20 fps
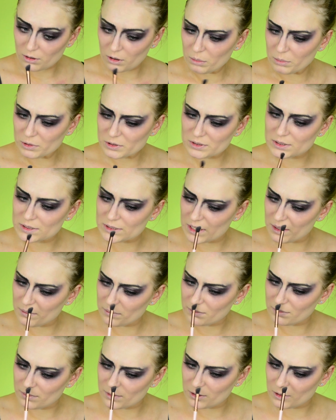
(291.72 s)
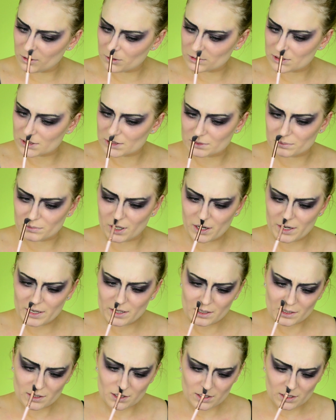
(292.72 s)
almost the same nose as
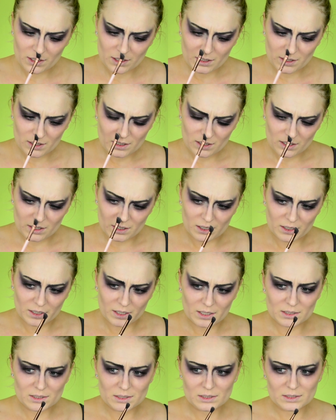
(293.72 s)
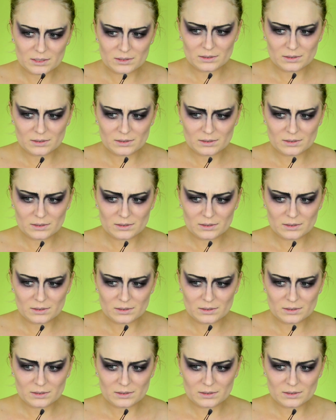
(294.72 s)
mine, I guess.